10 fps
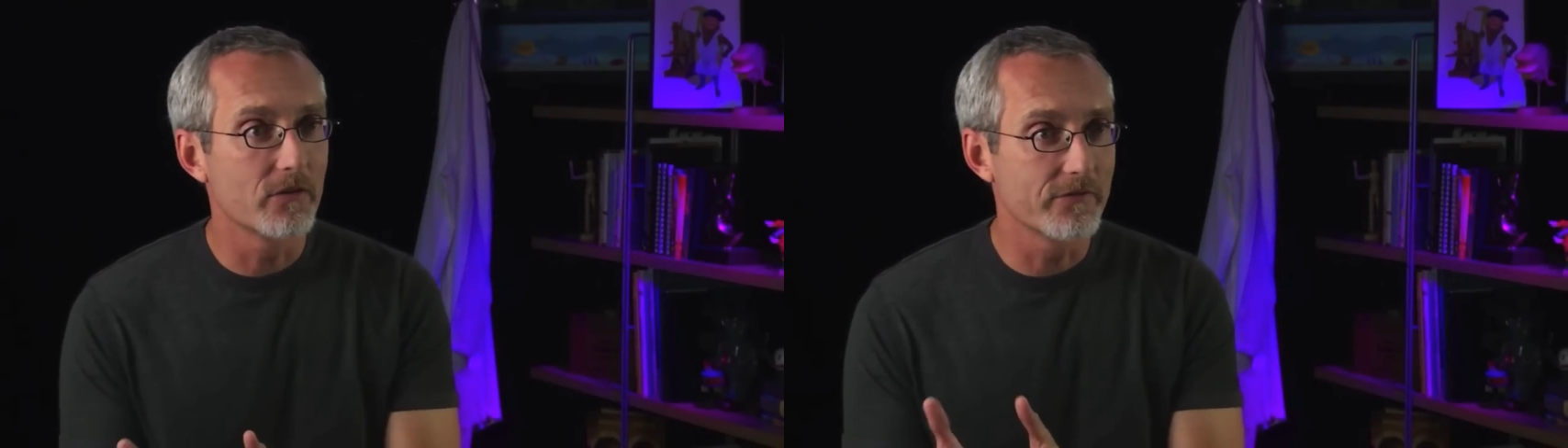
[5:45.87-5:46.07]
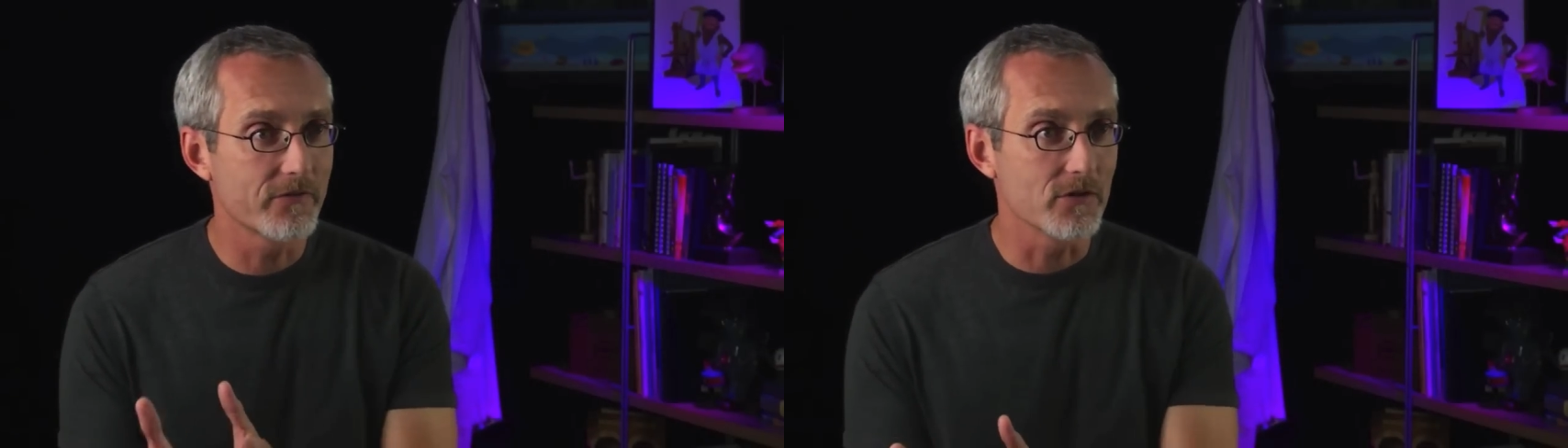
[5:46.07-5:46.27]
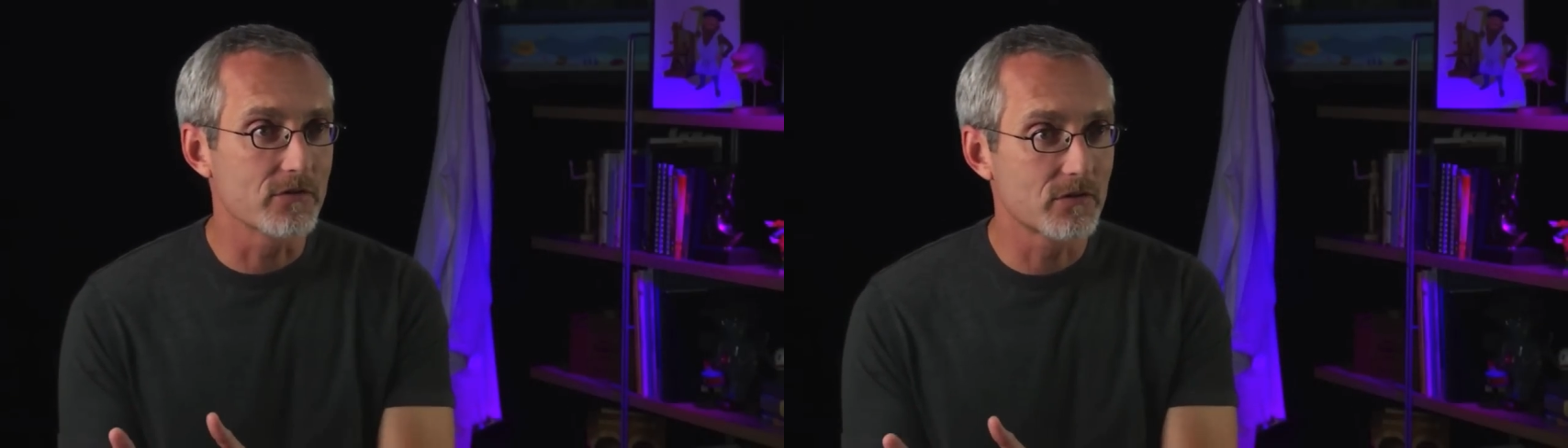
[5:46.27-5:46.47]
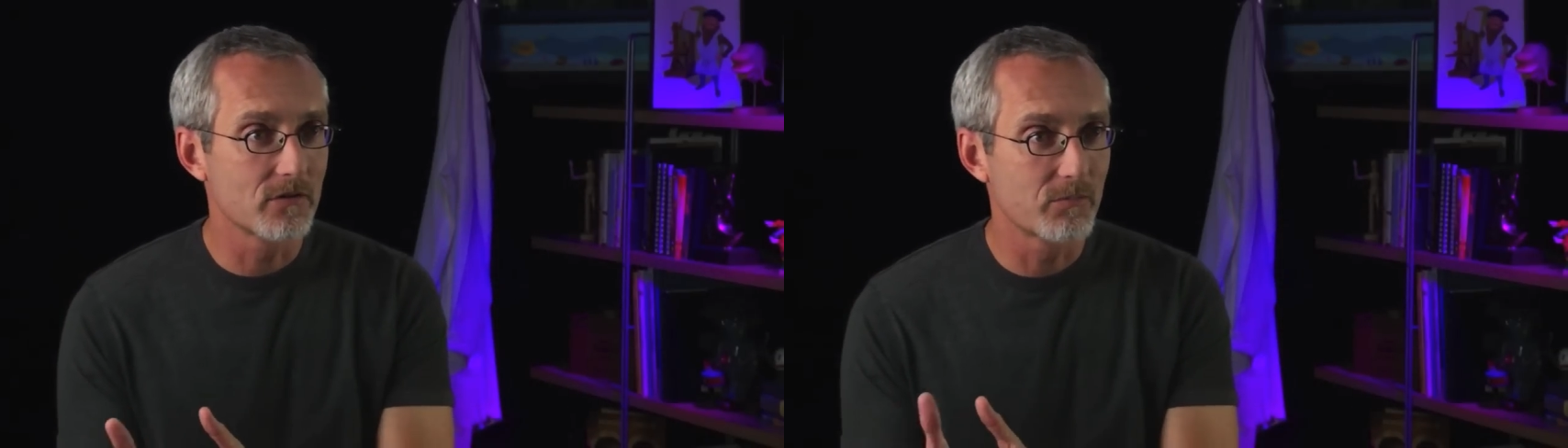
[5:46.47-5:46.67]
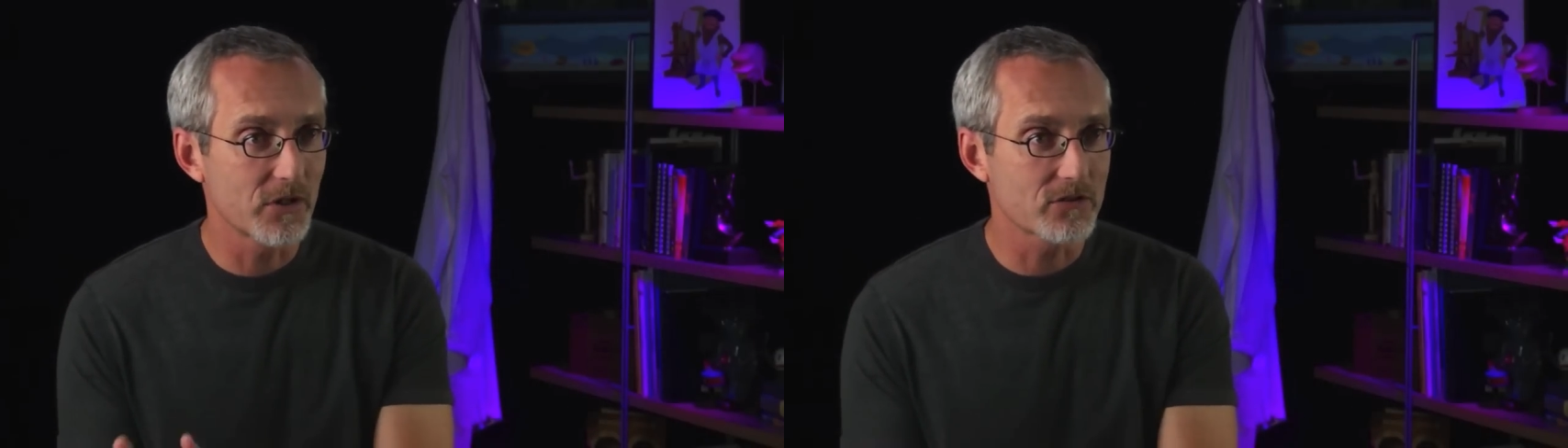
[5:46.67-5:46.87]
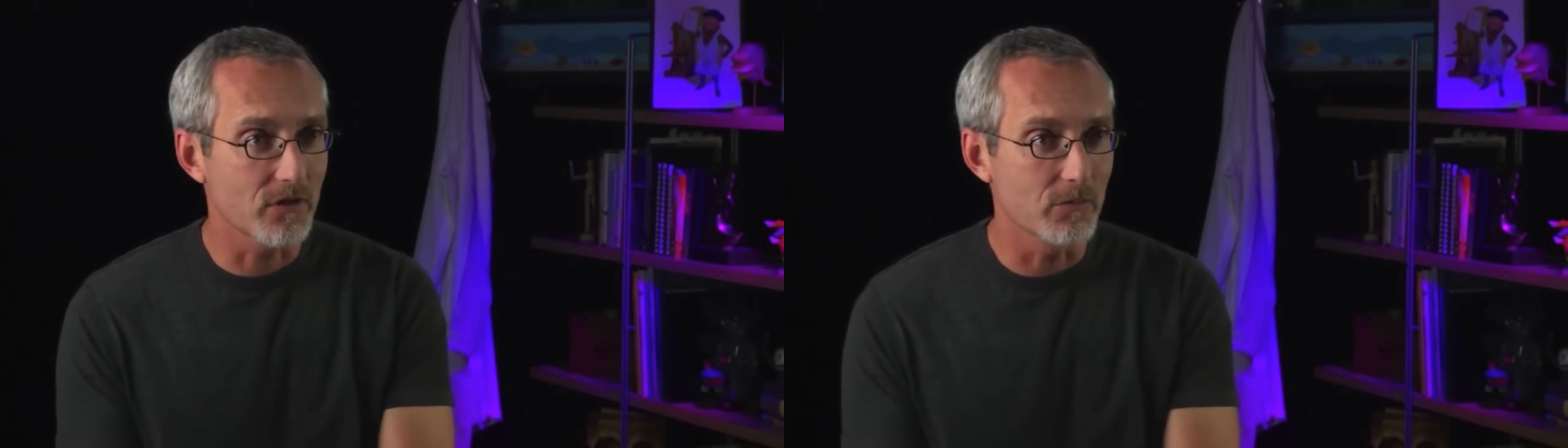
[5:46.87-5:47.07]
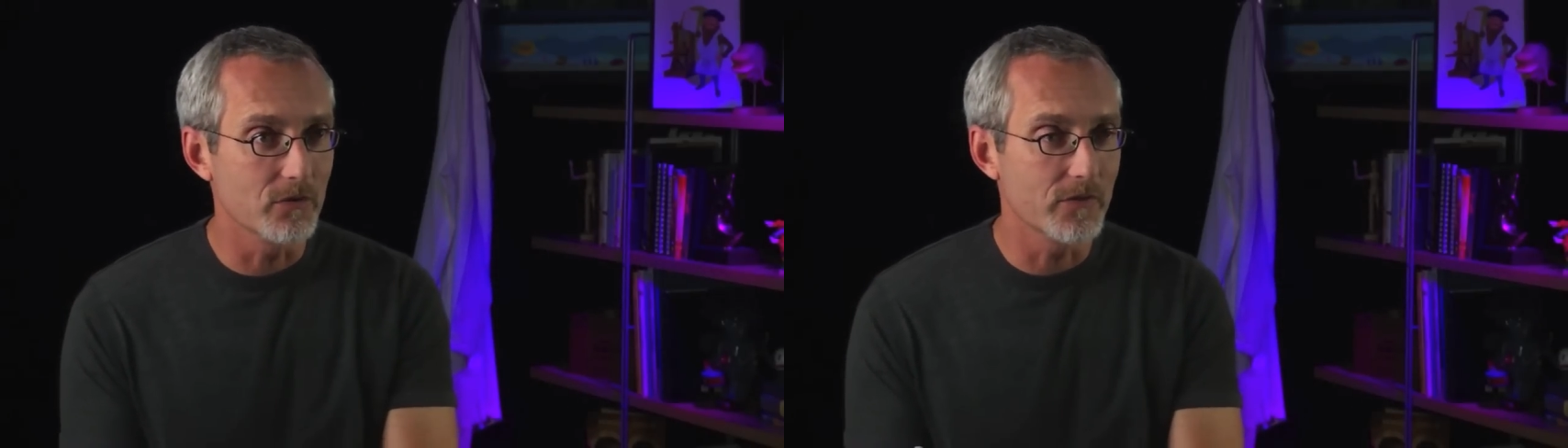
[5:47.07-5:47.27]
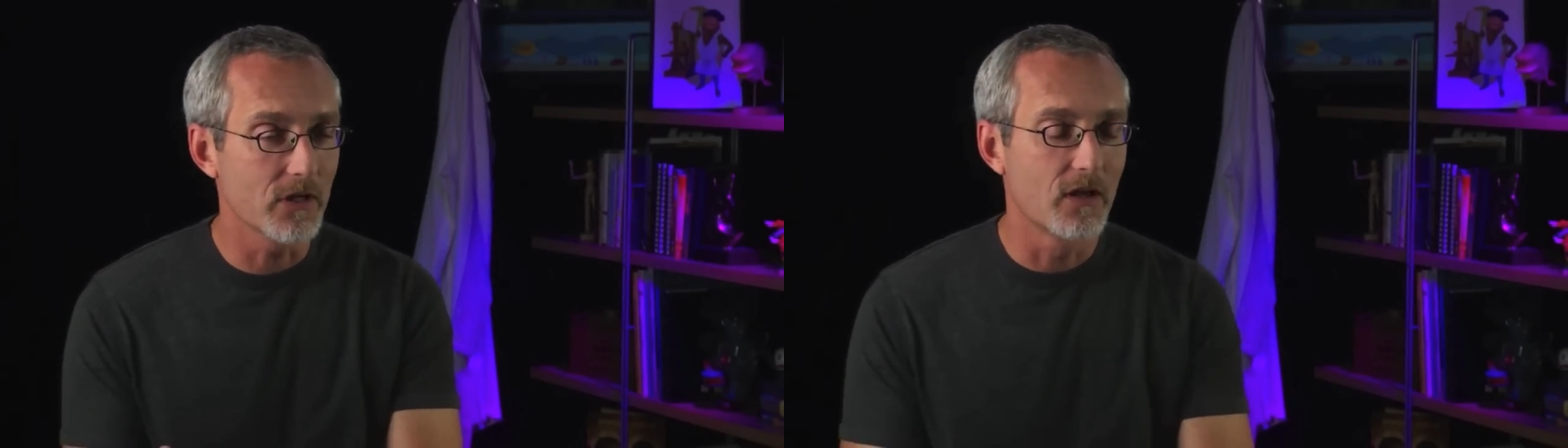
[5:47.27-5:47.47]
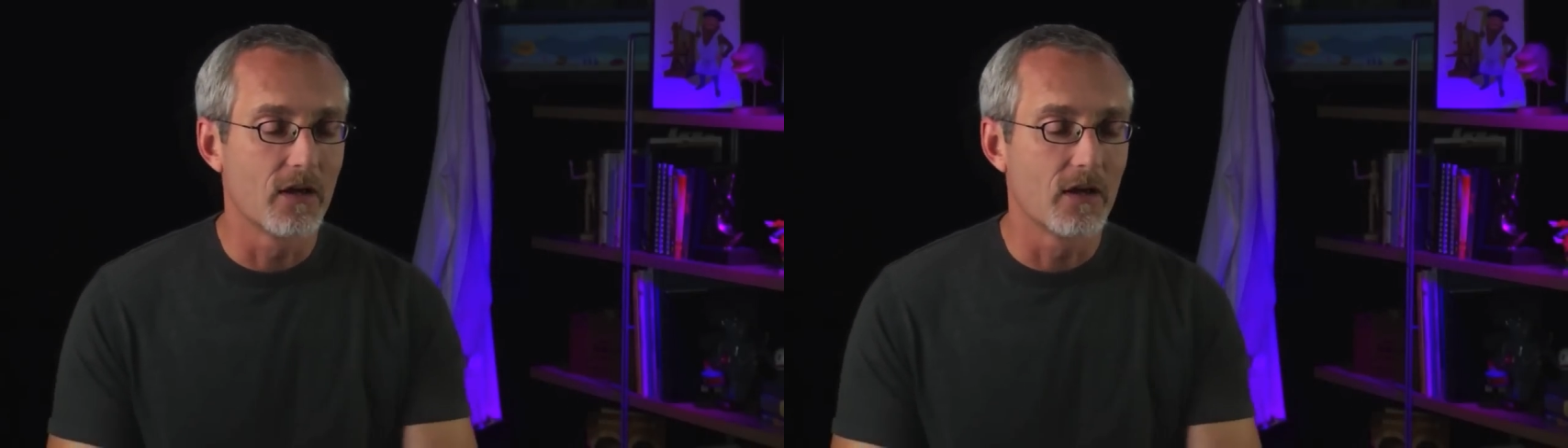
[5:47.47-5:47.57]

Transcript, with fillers: the first Pixar movie.